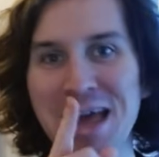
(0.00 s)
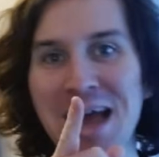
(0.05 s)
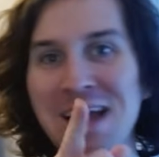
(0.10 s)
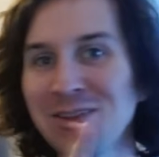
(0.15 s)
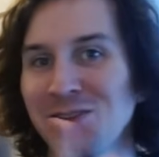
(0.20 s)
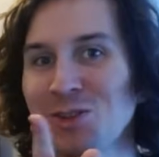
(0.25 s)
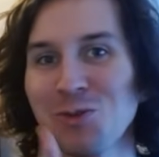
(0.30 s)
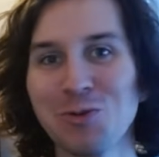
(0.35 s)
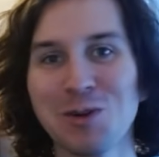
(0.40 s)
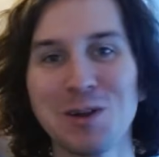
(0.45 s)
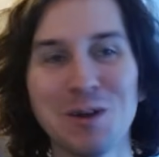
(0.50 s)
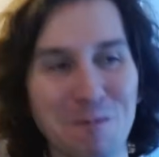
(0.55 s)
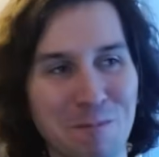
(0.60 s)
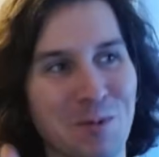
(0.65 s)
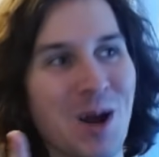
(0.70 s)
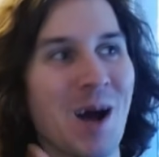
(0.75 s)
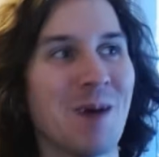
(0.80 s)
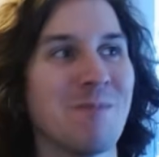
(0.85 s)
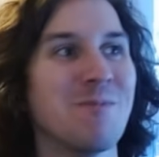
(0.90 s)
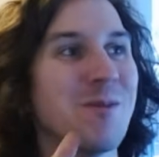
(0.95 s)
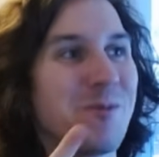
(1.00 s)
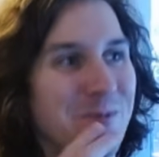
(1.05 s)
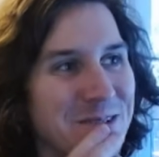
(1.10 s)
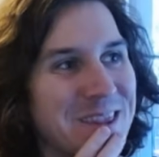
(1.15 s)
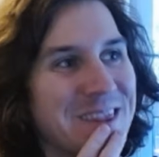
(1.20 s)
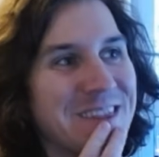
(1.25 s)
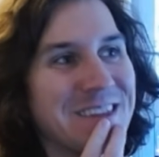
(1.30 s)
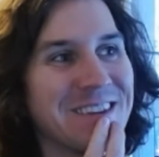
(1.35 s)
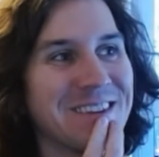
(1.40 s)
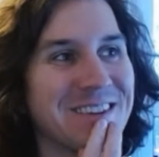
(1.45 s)
the real problem
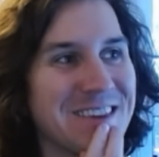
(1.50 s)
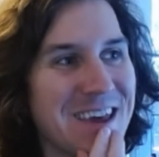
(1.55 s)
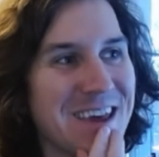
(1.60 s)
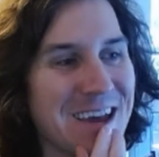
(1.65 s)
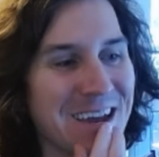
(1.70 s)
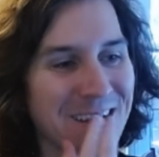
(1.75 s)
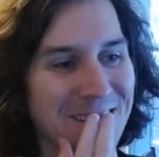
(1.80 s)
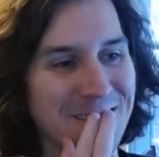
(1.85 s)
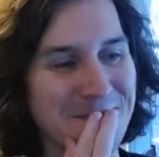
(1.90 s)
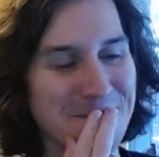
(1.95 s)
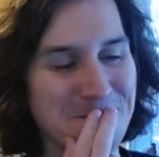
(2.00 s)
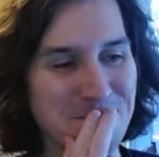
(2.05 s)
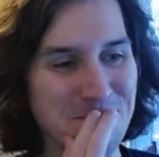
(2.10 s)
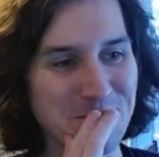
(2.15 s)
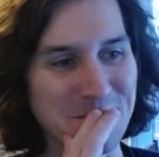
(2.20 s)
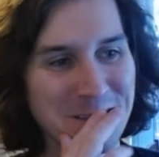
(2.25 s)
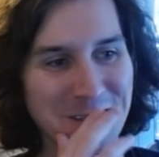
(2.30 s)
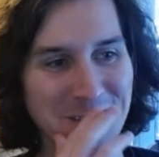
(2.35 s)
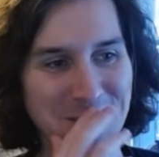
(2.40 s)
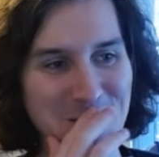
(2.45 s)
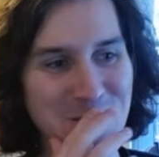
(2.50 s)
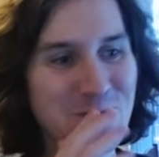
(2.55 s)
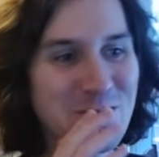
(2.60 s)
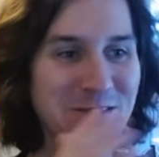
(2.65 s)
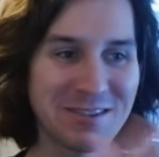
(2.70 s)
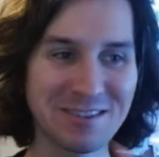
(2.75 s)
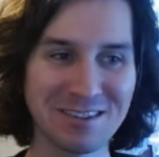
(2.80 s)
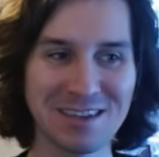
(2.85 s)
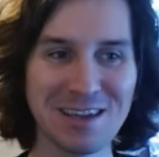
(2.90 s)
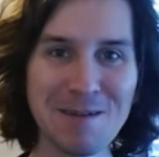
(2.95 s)
with this deck. You can
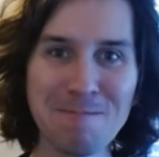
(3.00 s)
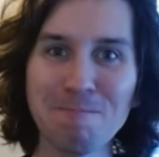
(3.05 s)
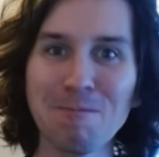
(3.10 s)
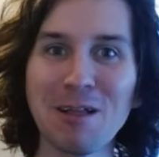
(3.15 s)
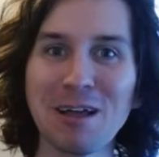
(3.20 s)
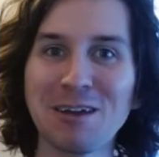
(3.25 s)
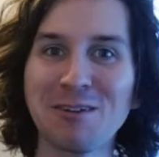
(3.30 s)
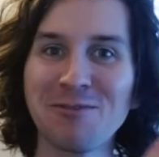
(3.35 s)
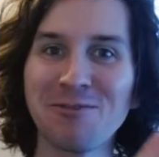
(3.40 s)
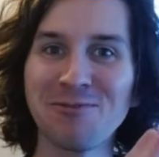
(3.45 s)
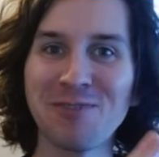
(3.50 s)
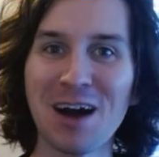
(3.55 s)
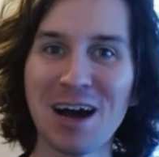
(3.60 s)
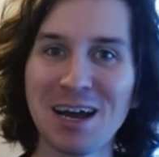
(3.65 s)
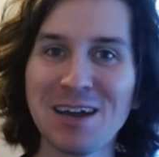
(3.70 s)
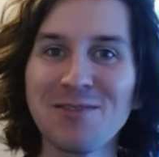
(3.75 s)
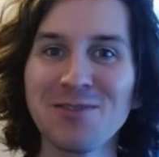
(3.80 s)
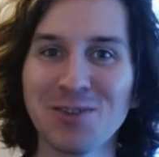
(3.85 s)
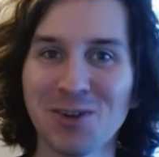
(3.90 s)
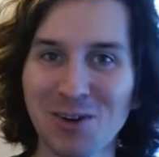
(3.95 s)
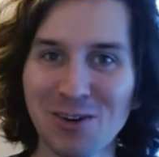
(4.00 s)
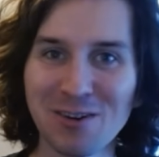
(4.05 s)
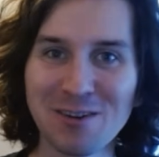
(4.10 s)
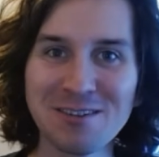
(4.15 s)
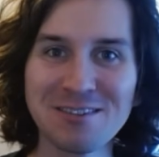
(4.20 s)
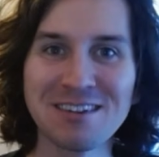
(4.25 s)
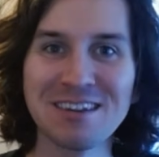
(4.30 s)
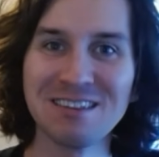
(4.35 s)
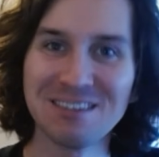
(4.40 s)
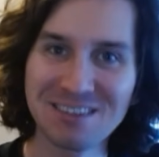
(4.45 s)
skip like 5
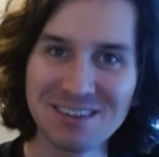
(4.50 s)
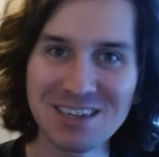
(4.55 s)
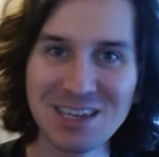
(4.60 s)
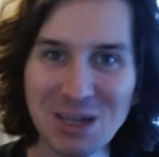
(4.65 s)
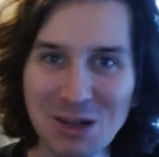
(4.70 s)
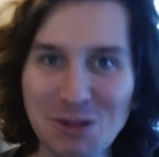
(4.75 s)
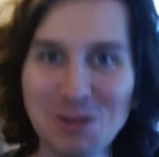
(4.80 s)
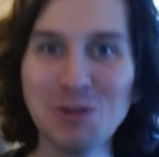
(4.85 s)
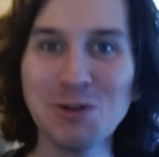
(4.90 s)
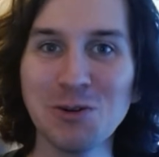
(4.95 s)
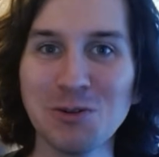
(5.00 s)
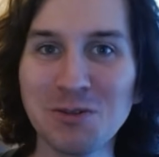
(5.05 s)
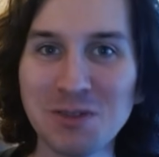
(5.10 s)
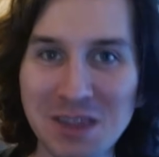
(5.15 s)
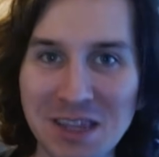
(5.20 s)
turns and still lose the